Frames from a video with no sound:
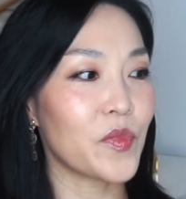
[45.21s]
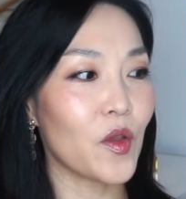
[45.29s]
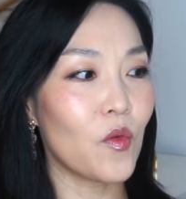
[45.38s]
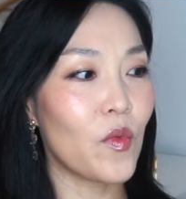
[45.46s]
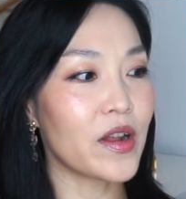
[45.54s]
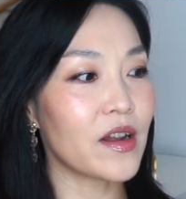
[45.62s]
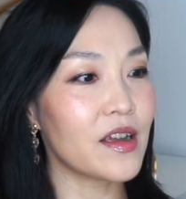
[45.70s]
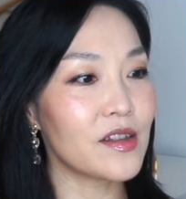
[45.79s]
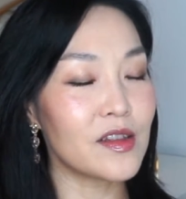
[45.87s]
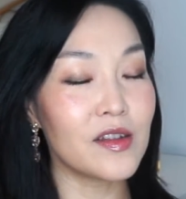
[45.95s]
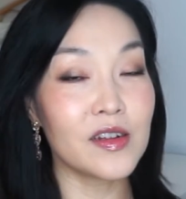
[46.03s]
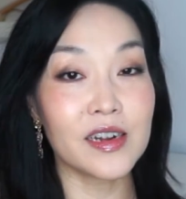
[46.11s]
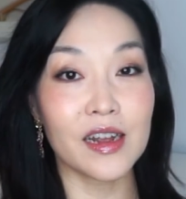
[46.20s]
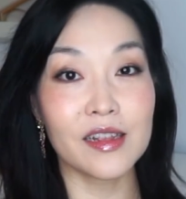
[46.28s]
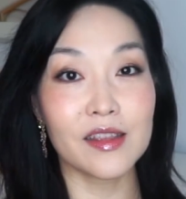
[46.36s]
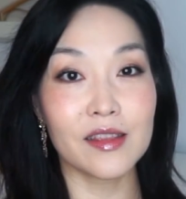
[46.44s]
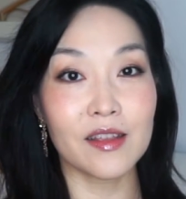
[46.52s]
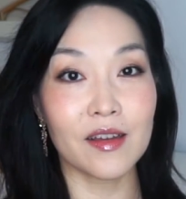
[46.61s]
when I looked
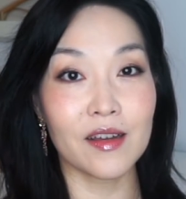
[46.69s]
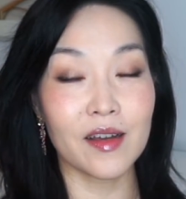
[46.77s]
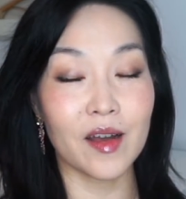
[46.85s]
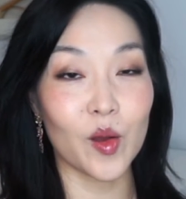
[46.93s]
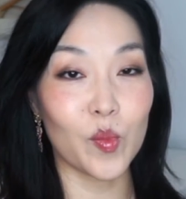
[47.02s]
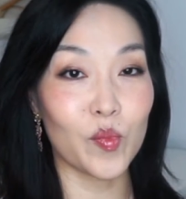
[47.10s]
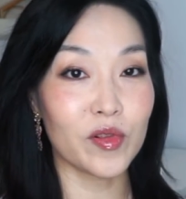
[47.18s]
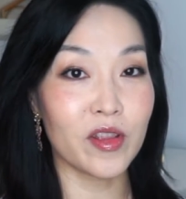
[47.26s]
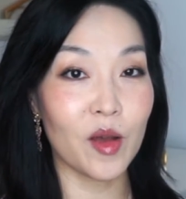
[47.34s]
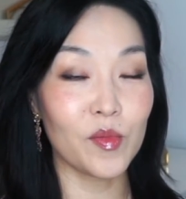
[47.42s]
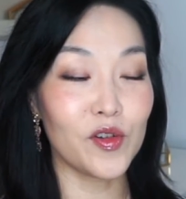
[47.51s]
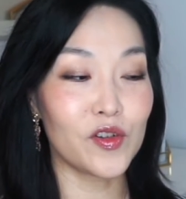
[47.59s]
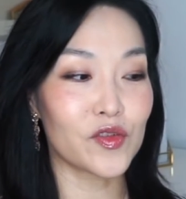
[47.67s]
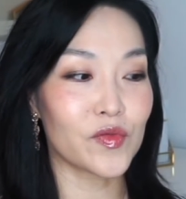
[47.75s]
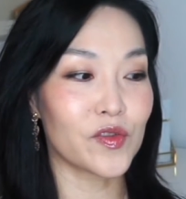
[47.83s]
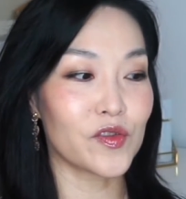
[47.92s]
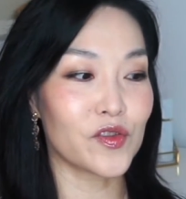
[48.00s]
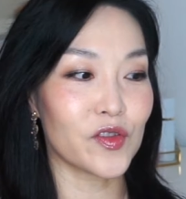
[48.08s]
at the plum
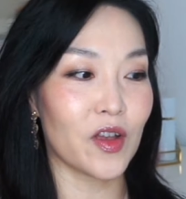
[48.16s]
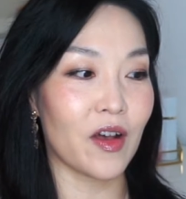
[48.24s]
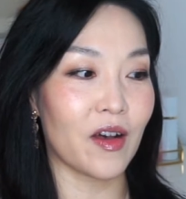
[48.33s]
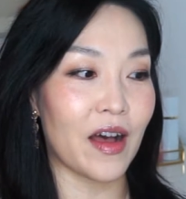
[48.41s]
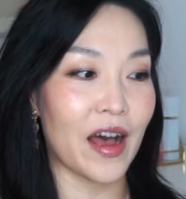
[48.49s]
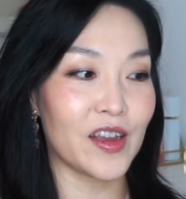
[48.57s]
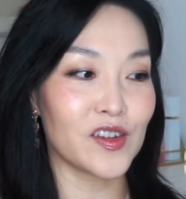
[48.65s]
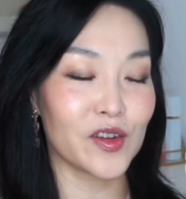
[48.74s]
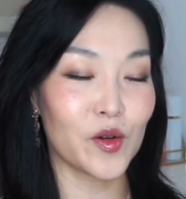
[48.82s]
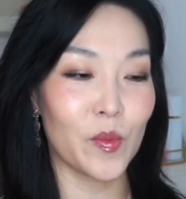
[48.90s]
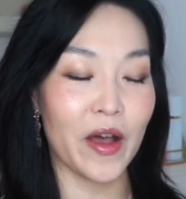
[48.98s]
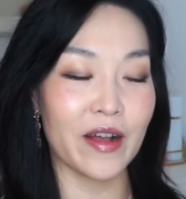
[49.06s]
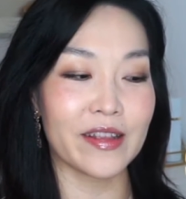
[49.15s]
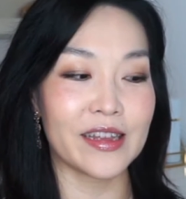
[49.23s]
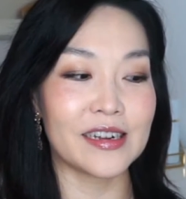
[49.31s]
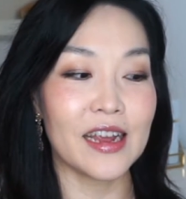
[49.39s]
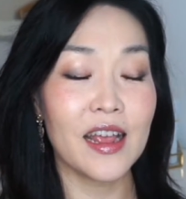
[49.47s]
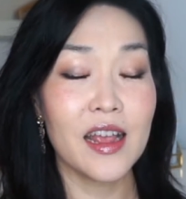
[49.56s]
neutrals eyeshadow
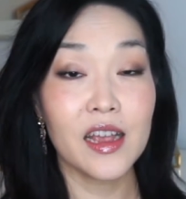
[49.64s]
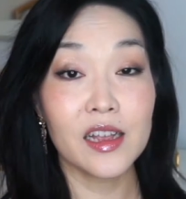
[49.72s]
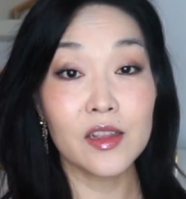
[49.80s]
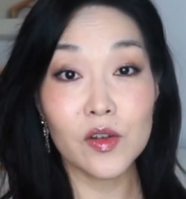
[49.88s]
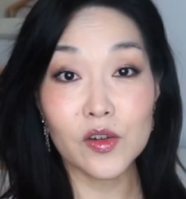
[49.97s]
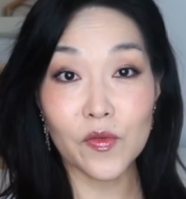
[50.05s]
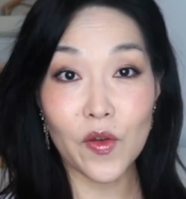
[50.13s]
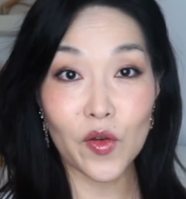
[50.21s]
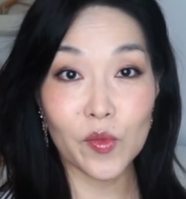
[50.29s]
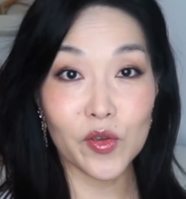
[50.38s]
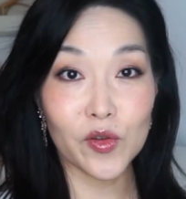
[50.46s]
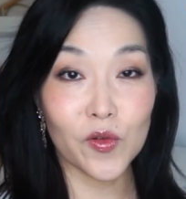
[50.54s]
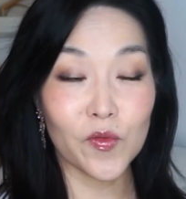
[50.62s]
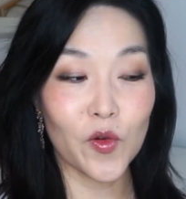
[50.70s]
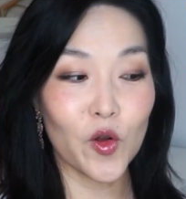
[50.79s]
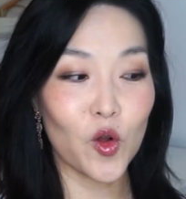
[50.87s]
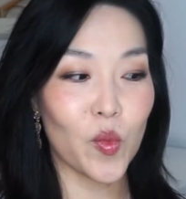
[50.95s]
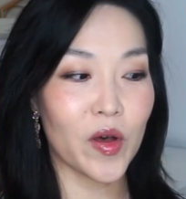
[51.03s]
palette, it looked very
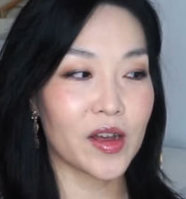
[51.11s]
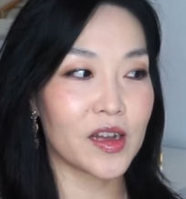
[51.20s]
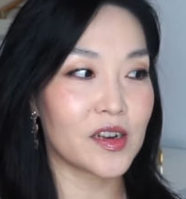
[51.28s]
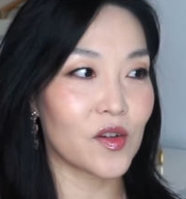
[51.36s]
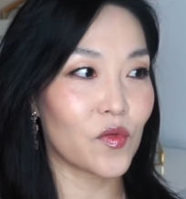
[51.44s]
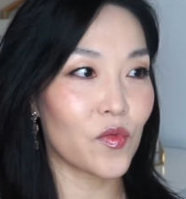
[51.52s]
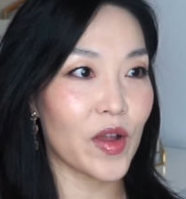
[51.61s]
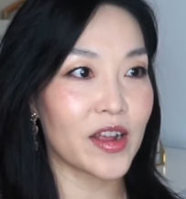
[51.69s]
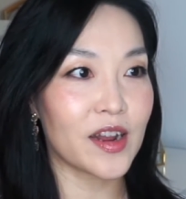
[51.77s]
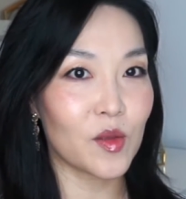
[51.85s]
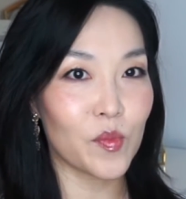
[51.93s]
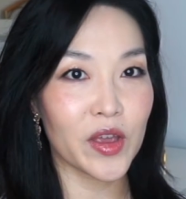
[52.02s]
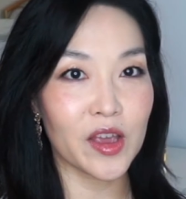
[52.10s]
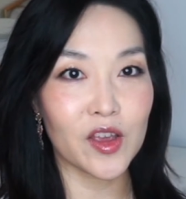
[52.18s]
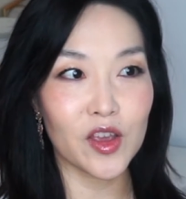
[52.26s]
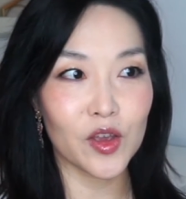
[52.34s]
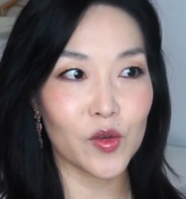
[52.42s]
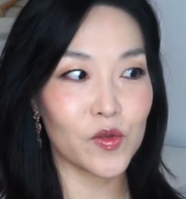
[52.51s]
beautiful, but red and pink
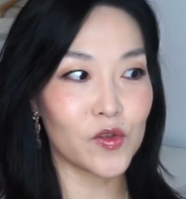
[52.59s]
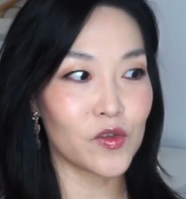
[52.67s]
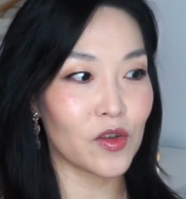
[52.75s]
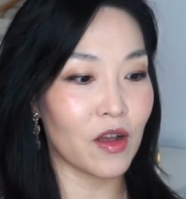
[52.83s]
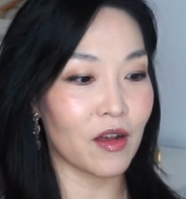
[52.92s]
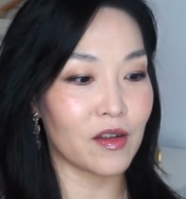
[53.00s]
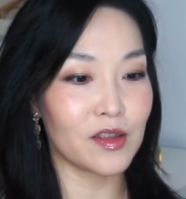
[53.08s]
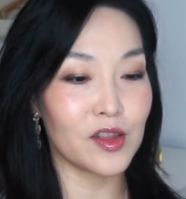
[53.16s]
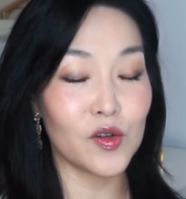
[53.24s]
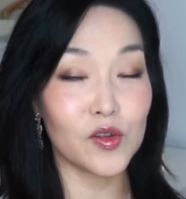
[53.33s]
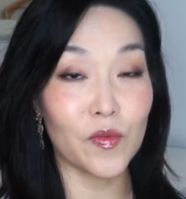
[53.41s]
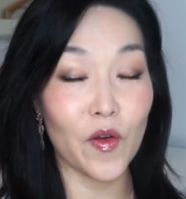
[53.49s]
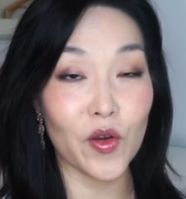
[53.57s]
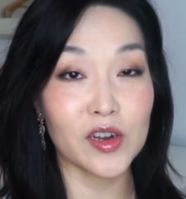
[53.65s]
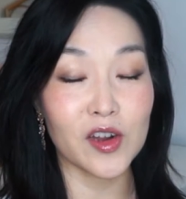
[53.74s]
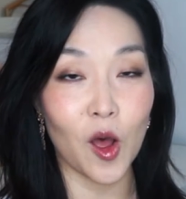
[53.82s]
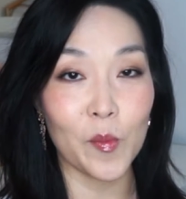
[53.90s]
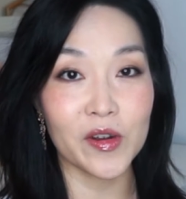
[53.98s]
hues looked very
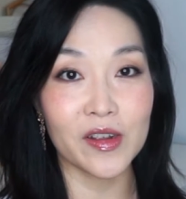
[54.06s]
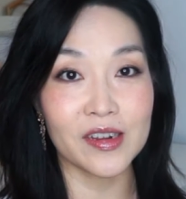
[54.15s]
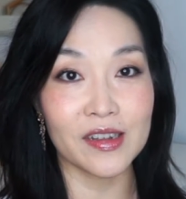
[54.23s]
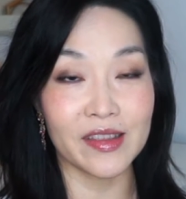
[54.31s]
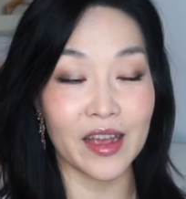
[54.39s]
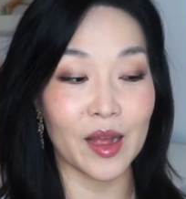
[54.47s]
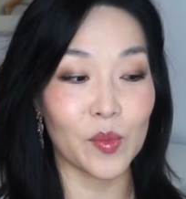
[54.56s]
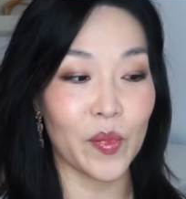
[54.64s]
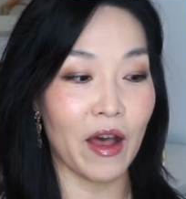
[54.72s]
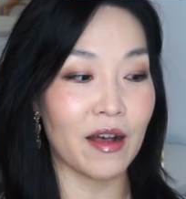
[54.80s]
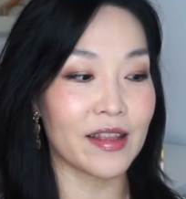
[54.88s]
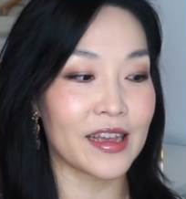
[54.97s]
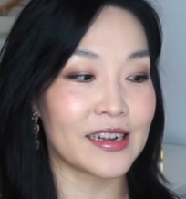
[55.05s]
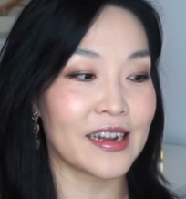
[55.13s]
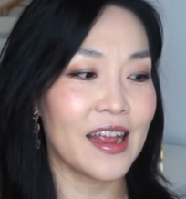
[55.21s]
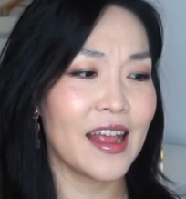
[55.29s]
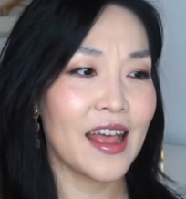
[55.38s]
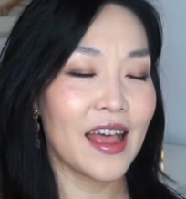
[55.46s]
dominant in that palette,
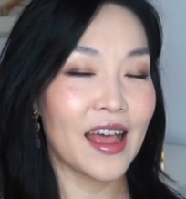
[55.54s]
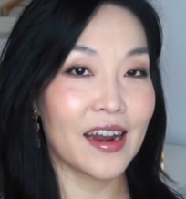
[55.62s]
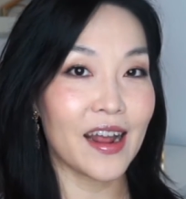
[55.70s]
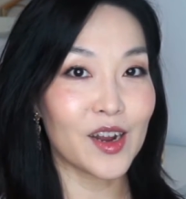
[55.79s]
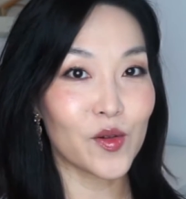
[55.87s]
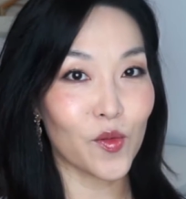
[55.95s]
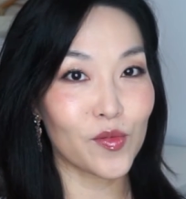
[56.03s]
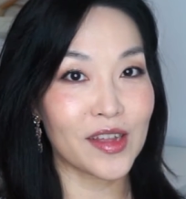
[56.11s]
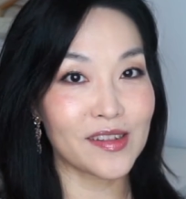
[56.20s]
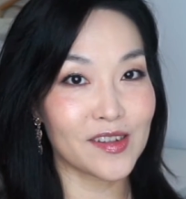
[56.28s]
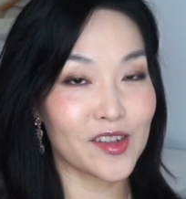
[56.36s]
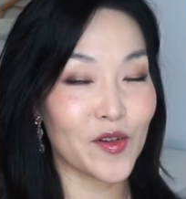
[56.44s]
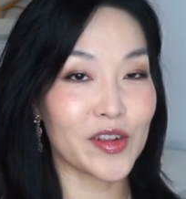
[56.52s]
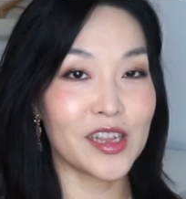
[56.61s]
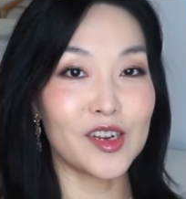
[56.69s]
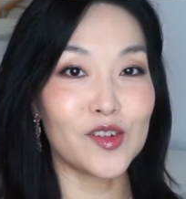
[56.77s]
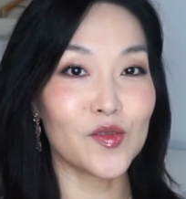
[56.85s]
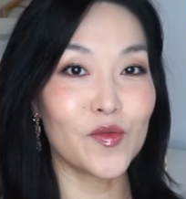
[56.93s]
and I don't
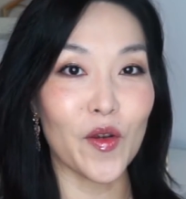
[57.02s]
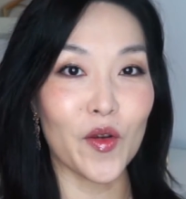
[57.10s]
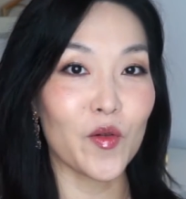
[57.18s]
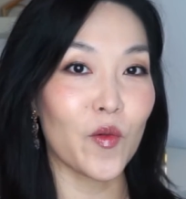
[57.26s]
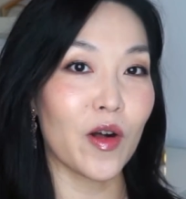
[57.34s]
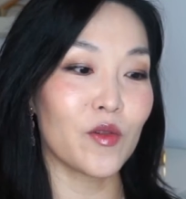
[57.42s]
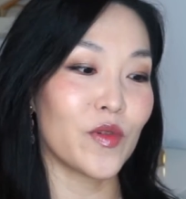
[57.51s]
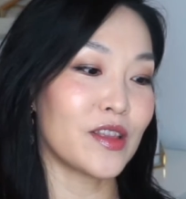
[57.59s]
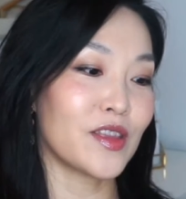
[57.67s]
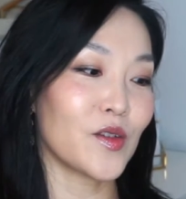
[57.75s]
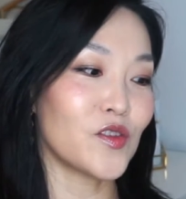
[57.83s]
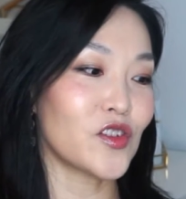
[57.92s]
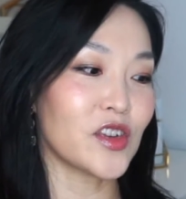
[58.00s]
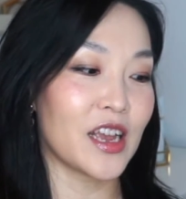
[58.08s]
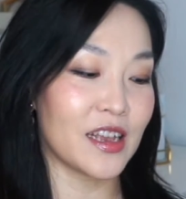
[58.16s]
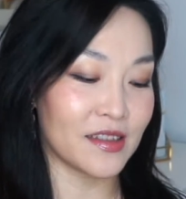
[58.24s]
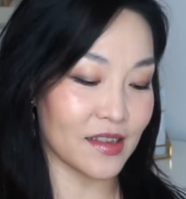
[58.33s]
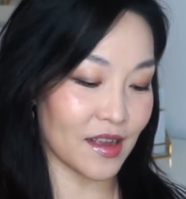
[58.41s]
necessarily do very well with those
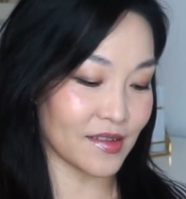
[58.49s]
shades.